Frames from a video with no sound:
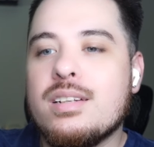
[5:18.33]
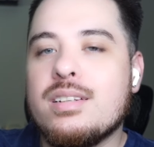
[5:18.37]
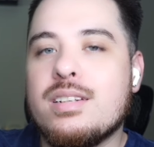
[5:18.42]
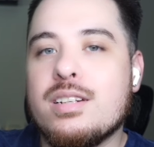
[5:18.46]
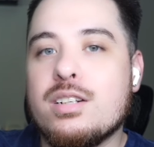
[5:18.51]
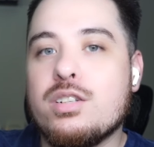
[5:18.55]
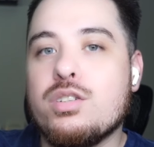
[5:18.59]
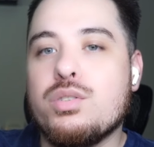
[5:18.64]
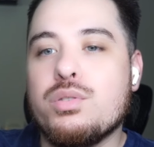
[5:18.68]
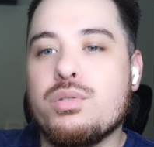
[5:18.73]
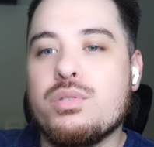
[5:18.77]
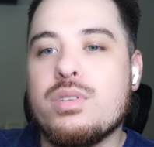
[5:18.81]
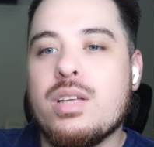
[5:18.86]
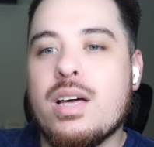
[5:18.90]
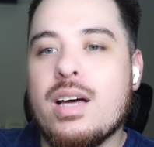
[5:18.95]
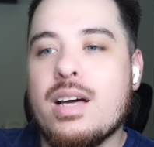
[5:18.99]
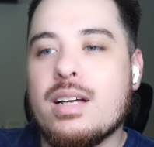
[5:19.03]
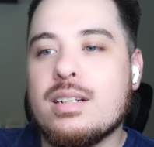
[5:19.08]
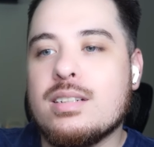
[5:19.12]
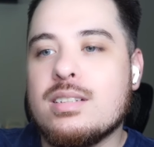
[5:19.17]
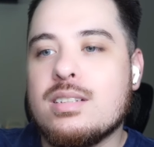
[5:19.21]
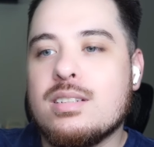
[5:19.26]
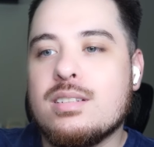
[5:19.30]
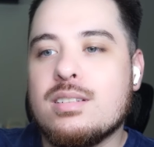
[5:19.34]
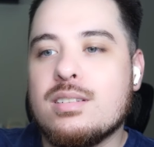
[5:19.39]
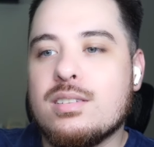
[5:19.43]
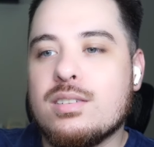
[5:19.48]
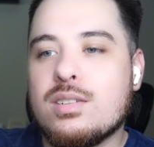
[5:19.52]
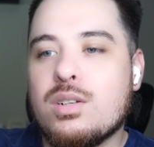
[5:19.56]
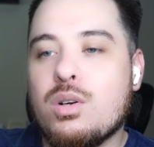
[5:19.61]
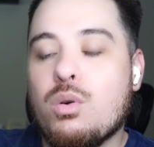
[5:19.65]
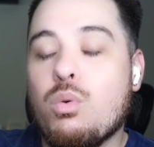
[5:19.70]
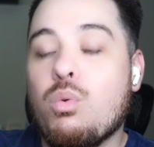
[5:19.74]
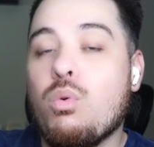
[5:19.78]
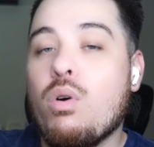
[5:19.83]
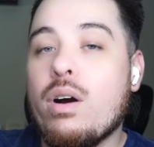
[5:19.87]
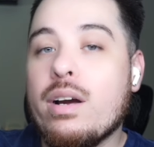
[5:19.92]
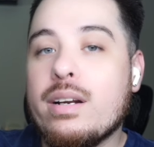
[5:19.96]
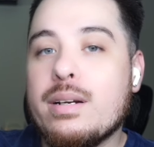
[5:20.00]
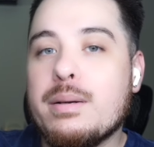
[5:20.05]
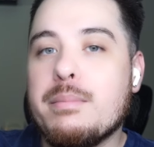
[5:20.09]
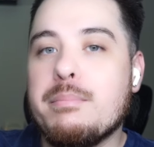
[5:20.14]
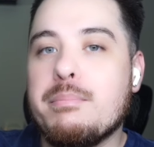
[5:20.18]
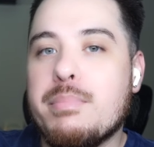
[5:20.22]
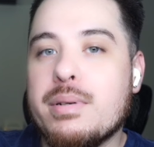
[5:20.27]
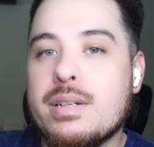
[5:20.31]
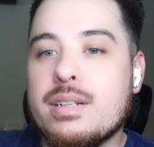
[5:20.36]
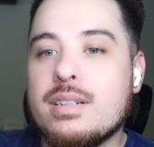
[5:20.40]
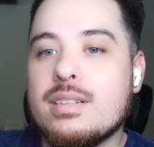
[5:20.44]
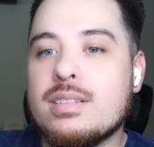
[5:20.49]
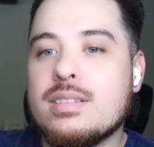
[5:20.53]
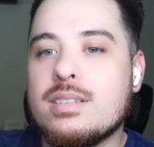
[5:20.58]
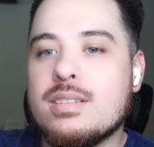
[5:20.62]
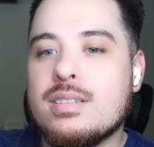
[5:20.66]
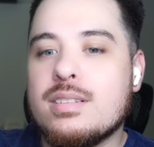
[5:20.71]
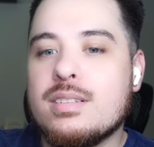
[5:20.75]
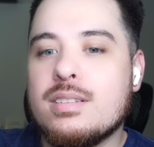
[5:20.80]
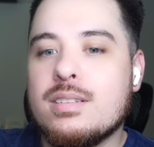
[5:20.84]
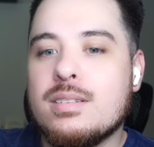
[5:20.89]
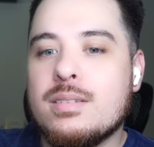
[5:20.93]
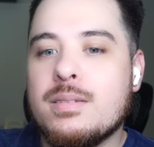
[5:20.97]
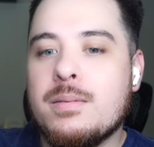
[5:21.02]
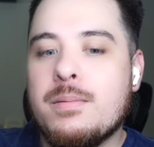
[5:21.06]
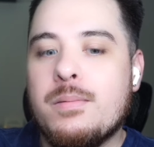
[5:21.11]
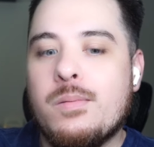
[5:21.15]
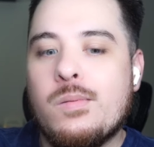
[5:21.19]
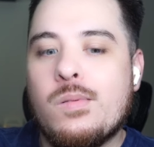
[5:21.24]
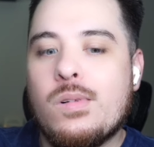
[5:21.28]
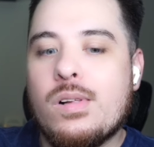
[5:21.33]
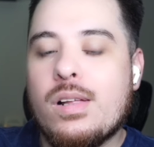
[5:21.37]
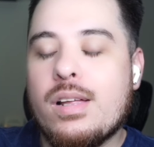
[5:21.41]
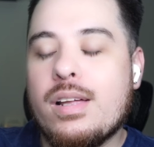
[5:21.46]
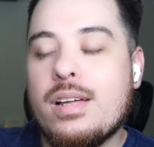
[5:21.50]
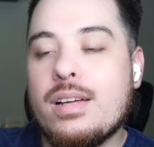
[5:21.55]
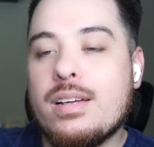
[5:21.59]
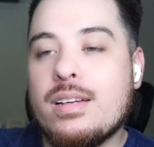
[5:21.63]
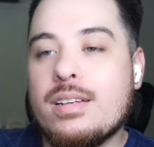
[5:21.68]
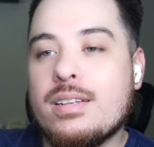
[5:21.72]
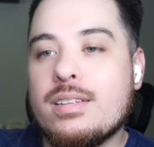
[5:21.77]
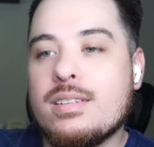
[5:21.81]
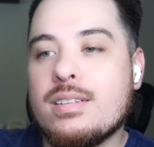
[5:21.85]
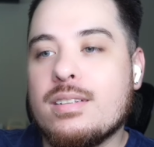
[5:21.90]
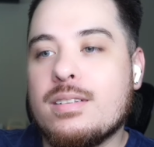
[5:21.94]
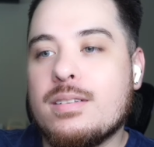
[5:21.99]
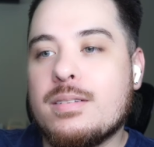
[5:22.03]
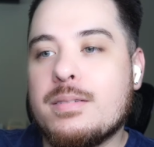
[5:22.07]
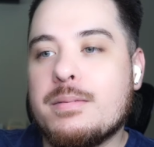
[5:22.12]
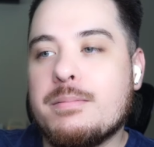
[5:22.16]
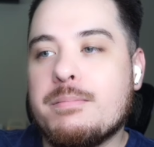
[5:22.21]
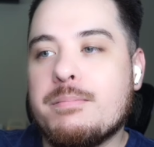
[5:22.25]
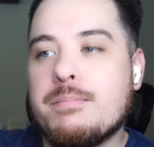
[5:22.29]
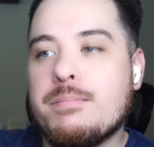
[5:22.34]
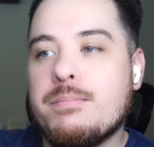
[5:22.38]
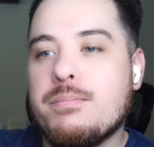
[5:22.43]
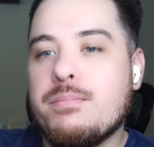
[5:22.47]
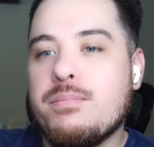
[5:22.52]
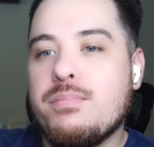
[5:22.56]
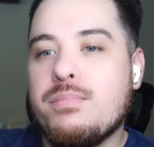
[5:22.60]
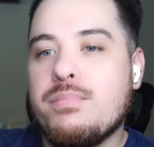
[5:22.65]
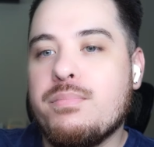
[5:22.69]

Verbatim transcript: did do that quite a bit, and um,